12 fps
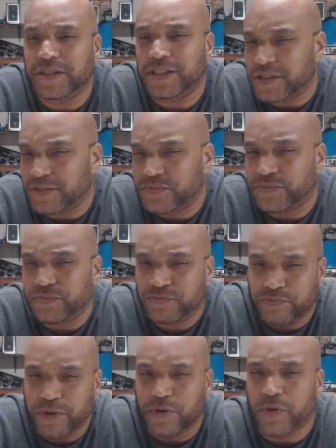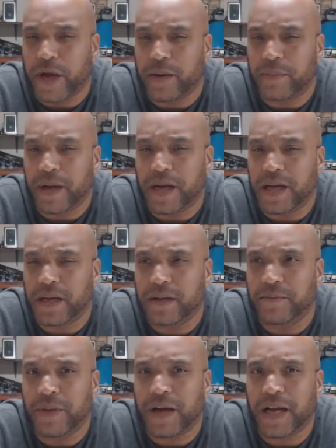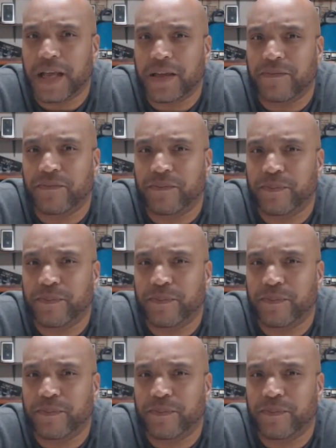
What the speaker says: just real quick, my